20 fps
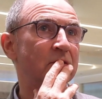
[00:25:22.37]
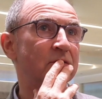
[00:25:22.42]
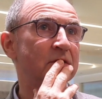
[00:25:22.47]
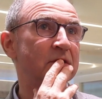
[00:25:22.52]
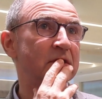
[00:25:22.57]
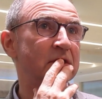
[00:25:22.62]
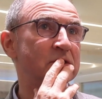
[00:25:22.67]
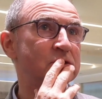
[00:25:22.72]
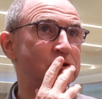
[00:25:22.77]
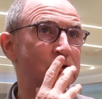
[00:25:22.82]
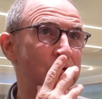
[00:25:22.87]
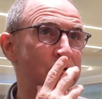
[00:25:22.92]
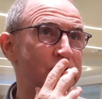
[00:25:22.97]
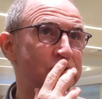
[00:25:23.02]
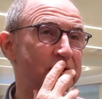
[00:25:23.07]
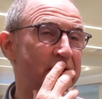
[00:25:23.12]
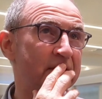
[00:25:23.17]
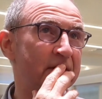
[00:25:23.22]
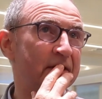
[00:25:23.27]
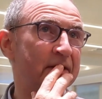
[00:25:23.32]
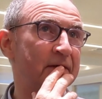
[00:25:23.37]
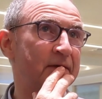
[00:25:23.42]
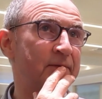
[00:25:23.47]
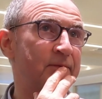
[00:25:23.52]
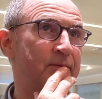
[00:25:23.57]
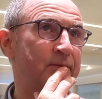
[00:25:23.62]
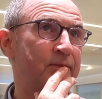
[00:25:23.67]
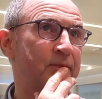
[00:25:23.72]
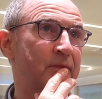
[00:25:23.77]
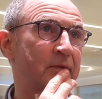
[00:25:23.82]
the Tuesday night,
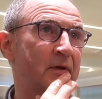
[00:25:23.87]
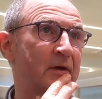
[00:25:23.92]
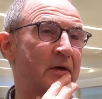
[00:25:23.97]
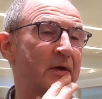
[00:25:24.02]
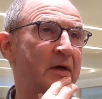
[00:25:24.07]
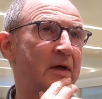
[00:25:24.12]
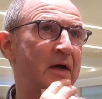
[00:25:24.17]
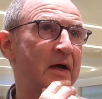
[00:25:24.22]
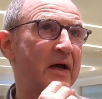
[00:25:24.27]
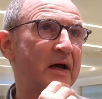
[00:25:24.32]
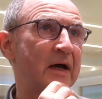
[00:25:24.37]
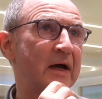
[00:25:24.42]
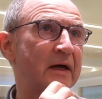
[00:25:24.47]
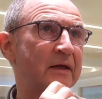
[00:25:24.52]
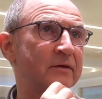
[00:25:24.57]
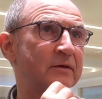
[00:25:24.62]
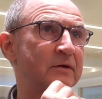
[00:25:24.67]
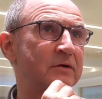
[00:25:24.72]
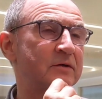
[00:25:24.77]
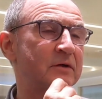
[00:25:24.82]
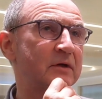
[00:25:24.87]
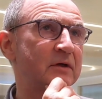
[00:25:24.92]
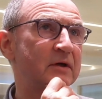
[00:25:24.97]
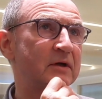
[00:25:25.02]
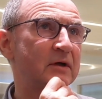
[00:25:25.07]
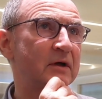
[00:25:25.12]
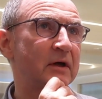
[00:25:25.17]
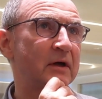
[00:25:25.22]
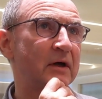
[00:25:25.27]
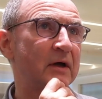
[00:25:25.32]
and
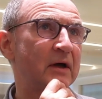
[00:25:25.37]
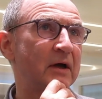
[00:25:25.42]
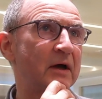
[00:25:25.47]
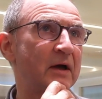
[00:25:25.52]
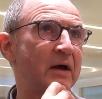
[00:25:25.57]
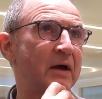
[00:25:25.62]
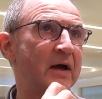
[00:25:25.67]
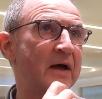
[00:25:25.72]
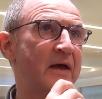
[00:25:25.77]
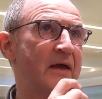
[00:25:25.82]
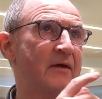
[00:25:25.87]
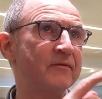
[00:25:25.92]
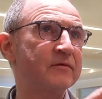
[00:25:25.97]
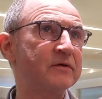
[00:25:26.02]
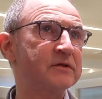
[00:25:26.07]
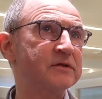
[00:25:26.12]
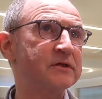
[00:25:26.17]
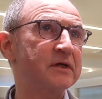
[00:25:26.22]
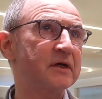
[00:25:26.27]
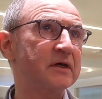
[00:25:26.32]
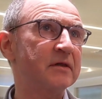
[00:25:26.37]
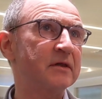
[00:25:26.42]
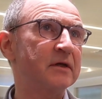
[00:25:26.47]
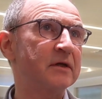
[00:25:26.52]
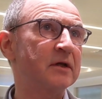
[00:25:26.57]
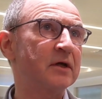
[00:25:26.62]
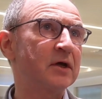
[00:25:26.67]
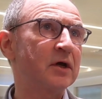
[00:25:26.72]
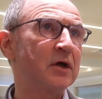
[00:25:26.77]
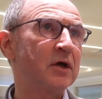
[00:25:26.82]
I have to say that
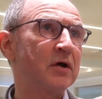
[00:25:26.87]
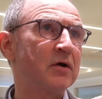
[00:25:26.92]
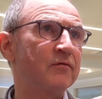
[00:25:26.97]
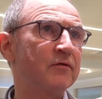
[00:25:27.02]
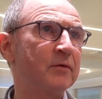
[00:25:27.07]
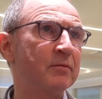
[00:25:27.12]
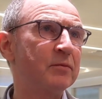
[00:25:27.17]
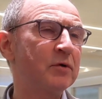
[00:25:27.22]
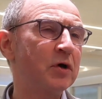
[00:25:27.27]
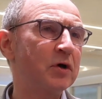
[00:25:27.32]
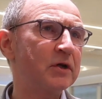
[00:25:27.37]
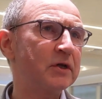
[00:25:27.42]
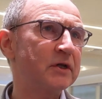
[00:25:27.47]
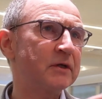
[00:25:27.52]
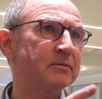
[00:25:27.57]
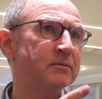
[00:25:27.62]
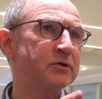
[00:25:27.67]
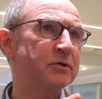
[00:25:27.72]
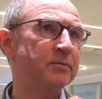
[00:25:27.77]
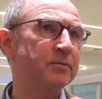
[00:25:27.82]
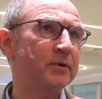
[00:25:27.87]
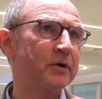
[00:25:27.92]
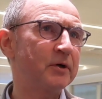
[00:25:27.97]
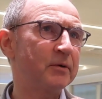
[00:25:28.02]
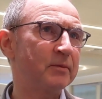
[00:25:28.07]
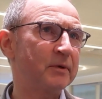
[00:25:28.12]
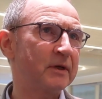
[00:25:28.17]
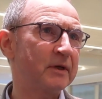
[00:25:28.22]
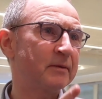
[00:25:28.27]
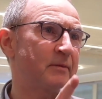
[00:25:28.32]
from Nottingham to
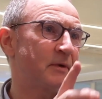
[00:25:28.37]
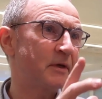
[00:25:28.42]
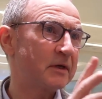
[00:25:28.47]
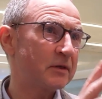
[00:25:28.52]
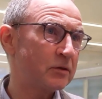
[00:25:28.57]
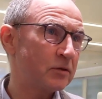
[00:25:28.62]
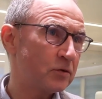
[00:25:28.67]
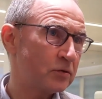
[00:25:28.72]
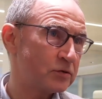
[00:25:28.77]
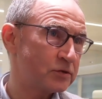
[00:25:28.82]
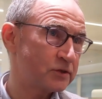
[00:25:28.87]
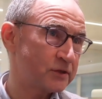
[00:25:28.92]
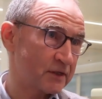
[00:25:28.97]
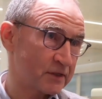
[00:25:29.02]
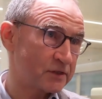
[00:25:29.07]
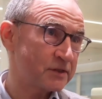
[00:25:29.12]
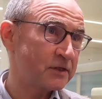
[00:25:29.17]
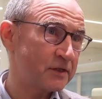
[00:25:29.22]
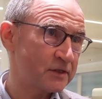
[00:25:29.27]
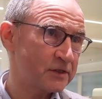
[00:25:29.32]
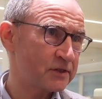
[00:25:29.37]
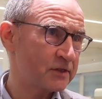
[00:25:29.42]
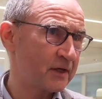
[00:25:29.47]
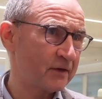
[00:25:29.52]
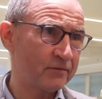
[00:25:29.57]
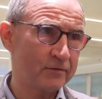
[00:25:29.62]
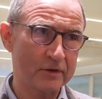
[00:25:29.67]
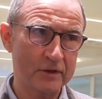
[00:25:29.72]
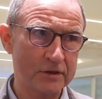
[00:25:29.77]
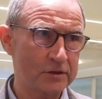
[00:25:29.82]
Birmingham in those days, in the
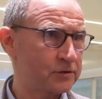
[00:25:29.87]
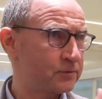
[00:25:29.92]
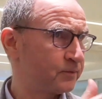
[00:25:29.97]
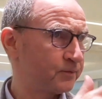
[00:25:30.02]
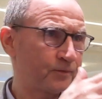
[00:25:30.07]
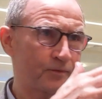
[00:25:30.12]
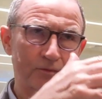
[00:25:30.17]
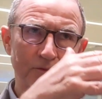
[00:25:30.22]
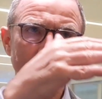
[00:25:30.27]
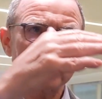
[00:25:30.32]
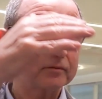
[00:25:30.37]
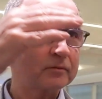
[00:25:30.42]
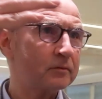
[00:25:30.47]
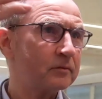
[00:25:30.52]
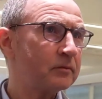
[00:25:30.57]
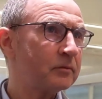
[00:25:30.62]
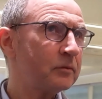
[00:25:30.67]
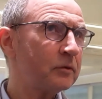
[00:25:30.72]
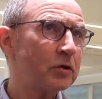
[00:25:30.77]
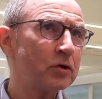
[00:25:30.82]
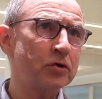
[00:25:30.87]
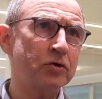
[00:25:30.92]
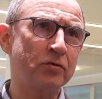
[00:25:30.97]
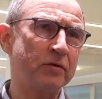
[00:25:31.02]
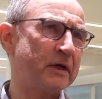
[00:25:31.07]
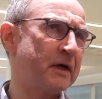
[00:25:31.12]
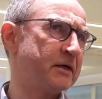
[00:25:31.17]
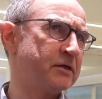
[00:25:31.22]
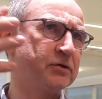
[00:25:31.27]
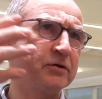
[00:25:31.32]
70s, you
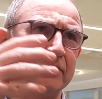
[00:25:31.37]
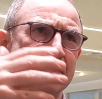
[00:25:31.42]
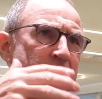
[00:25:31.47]
had to